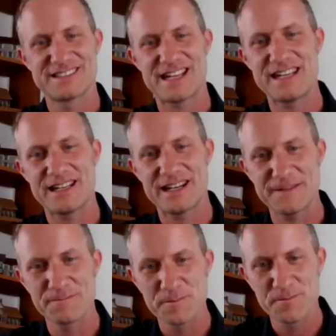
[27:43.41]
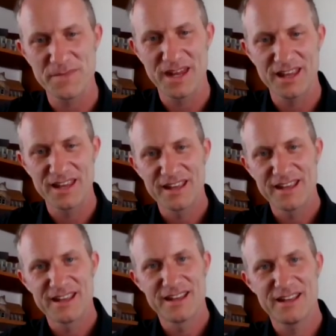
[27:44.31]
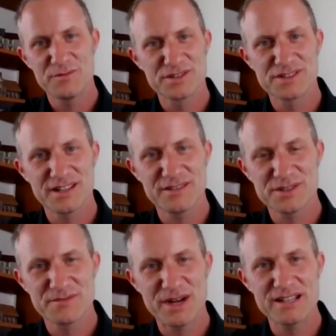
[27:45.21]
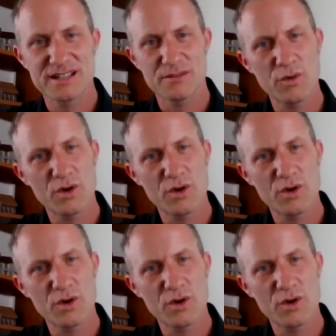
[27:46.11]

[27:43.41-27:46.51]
taken it. It was amazing.